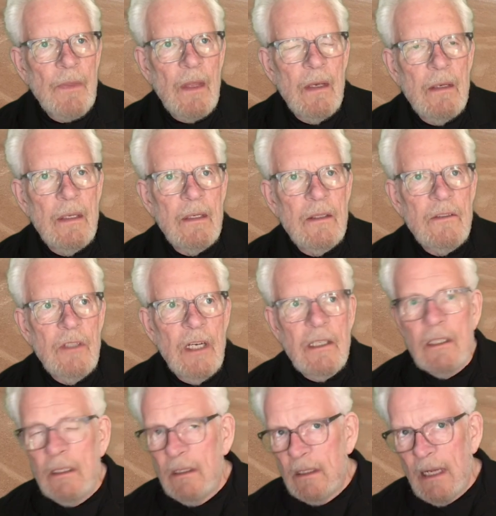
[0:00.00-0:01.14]

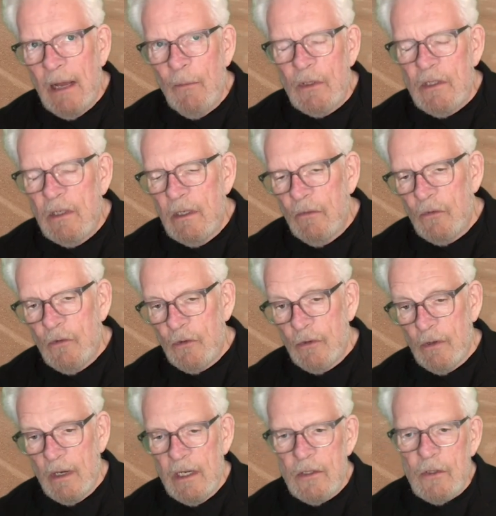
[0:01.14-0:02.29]
Donnie and I went to different
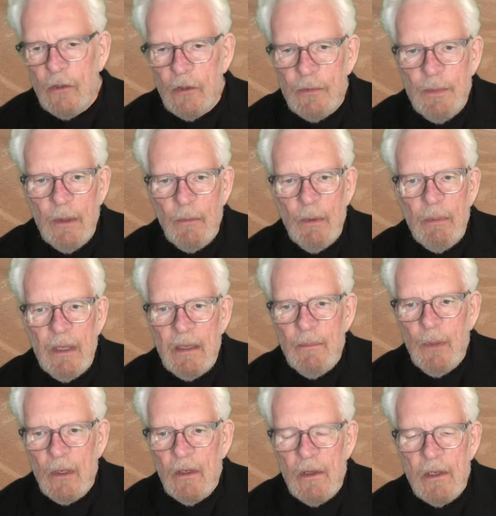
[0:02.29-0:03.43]
junior high schools, but we played
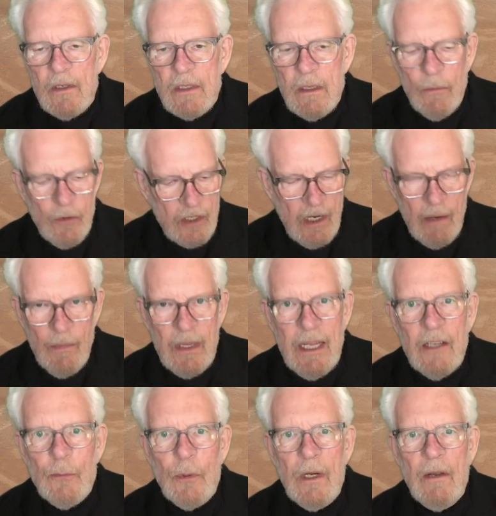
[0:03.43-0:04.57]
ball in the summertime, and
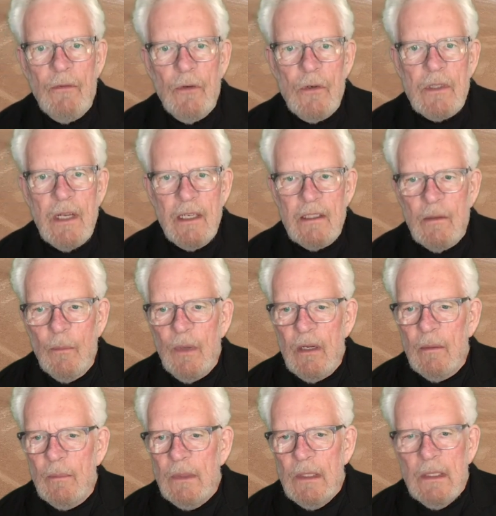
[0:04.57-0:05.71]
that's when I first got to meet
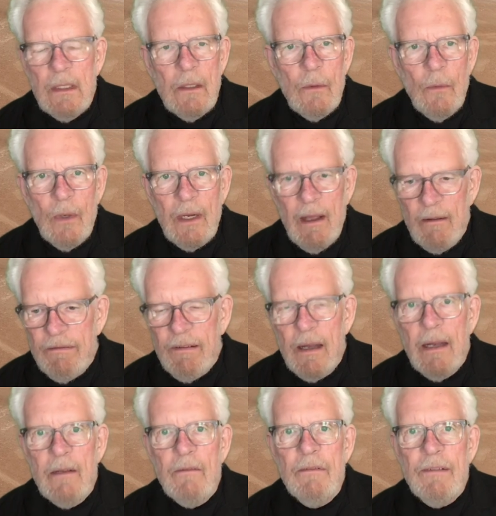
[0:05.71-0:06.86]
him. What a
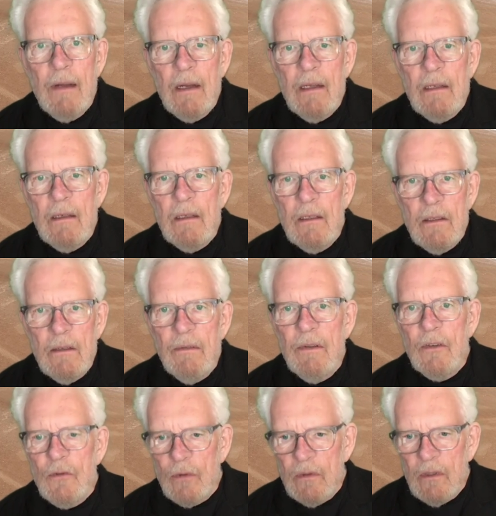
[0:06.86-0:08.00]
fine, fine
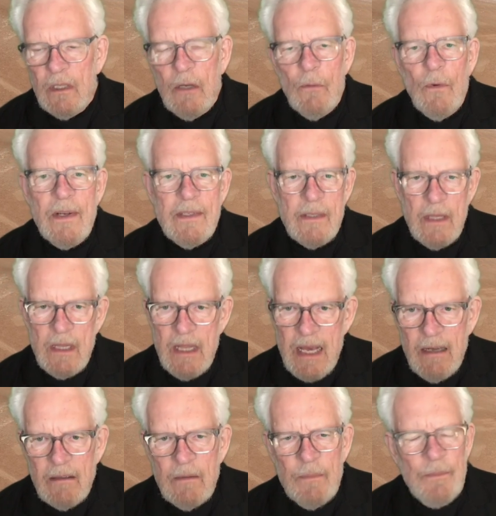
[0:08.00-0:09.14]
individual he was
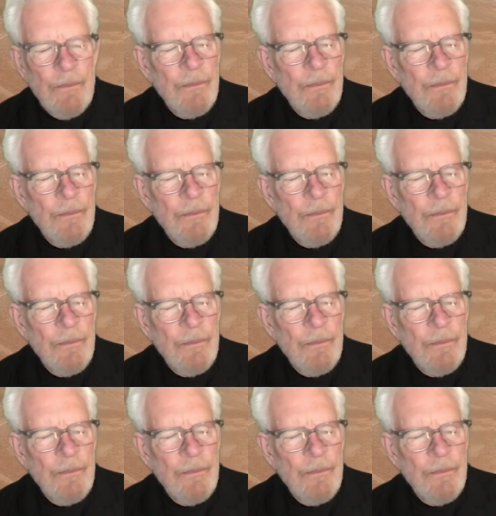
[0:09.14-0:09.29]
then.